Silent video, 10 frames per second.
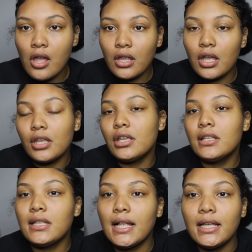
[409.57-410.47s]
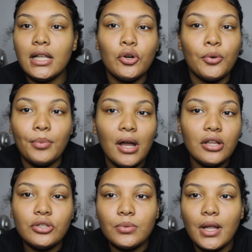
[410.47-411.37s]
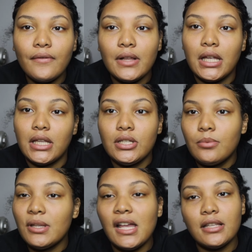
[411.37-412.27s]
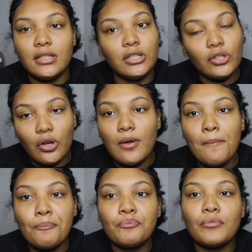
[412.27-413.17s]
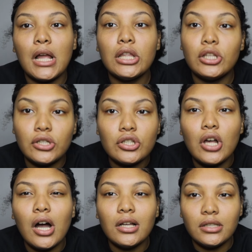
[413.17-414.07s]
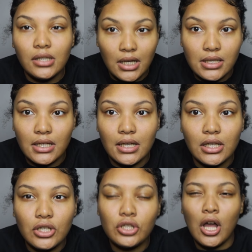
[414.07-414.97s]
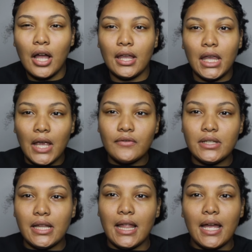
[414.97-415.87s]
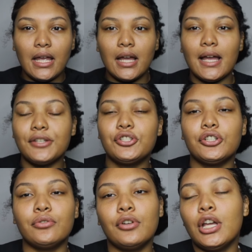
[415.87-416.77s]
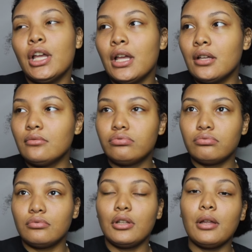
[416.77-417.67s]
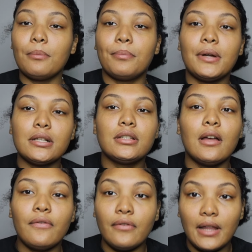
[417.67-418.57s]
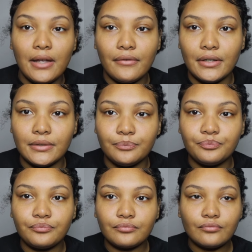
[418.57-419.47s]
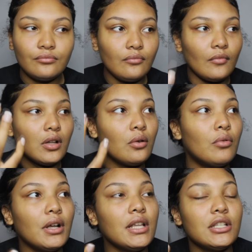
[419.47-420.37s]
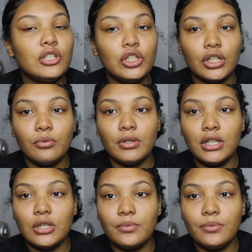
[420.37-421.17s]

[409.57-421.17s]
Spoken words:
cookies, yada, or brownies, whatever, like that should be nasty. No, the salt does it. The salt gives it like an extra burst of flavor. What is good with these